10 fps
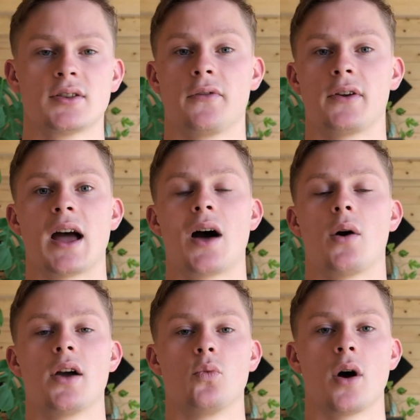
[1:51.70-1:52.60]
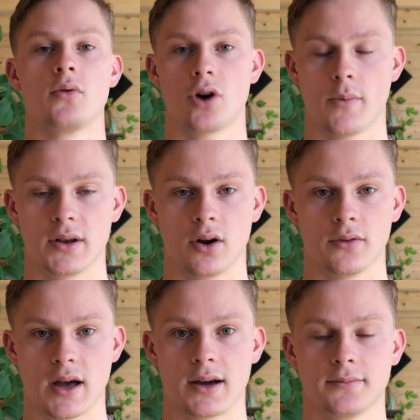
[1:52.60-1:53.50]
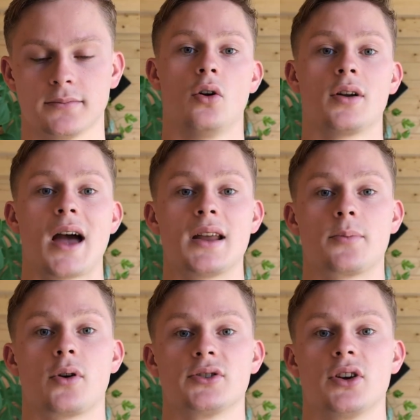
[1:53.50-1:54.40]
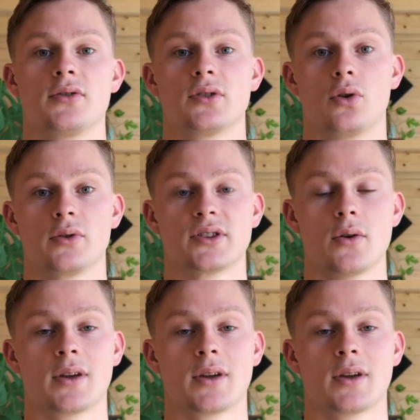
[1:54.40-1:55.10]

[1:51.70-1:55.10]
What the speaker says: So for now, I won't comment on that. Organic produce also